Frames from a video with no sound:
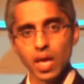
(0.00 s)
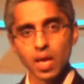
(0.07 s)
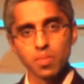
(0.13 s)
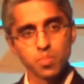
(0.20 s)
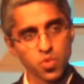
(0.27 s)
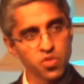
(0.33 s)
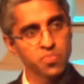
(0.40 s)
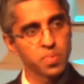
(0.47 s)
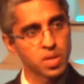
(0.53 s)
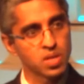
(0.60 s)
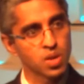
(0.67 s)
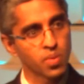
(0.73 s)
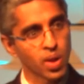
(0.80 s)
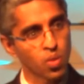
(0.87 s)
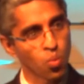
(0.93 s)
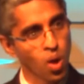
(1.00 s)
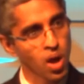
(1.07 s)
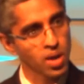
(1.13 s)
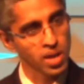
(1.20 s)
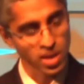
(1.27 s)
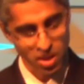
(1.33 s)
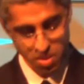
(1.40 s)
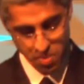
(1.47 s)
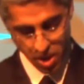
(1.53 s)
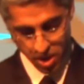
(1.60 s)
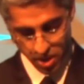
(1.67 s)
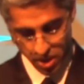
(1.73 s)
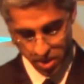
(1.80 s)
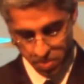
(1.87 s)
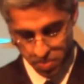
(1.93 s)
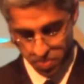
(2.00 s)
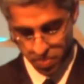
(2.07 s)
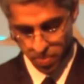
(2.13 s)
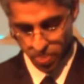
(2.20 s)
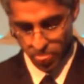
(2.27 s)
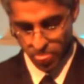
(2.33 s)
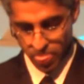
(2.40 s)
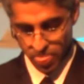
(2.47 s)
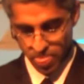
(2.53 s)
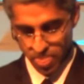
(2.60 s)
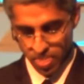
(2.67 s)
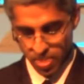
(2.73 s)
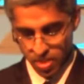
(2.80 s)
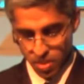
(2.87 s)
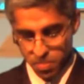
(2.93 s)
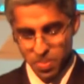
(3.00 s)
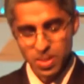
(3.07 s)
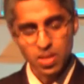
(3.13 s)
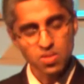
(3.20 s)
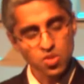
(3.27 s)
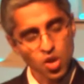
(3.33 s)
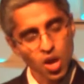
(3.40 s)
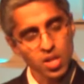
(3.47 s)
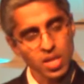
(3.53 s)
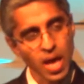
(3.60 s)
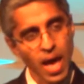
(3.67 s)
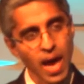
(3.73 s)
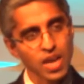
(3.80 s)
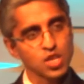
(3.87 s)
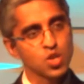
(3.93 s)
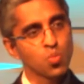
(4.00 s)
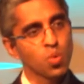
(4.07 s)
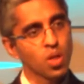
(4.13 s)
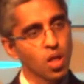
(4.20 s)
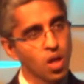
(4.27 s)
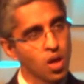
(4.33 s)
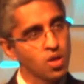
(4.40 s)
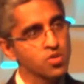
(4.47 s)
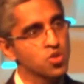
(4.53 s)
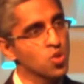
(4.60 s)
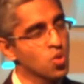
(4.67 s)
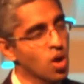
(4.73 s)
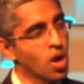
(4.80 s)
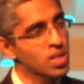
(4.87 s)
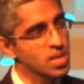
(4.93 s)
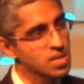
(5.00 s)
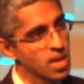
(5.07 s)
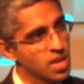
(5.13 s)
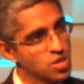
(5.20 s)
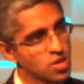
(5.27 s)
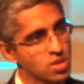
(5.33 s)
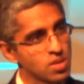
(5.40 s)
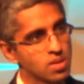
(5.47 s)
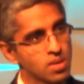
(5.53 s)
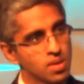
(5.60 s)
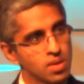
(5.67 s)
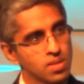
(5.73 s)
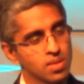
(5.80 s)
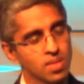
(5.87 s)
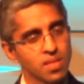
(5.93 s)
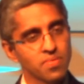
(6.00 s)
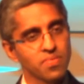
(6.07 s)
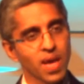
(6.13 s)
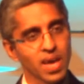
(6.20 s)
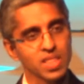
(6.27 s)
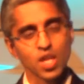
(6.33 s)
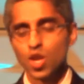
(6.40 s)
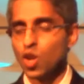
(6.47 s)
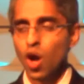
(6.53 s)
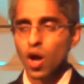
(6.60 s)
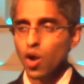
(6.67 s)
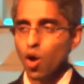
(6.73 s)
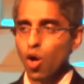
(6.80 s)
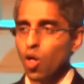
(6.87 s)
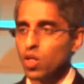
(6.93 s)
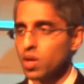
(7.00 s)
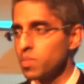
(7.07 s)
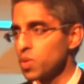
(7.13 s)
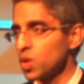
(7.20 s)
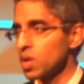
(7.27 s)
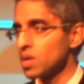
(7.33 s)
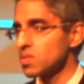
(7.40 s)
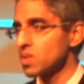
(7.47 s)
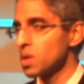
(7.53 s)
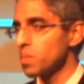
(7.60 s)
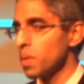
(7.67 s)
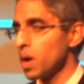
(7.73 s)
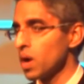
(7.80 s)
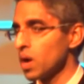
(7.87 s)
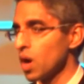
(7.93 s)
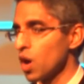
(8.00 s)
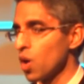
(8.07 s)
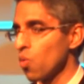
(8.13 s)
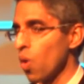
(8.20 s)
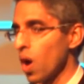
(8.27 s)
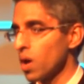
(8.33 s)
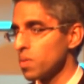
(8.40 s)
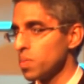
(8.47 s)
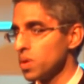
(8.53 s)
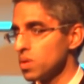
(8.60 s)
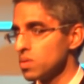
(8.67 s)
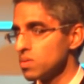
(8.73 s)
a movement around walking in America. But this call to action will also call attention to the fact that not all communities in America are walkable.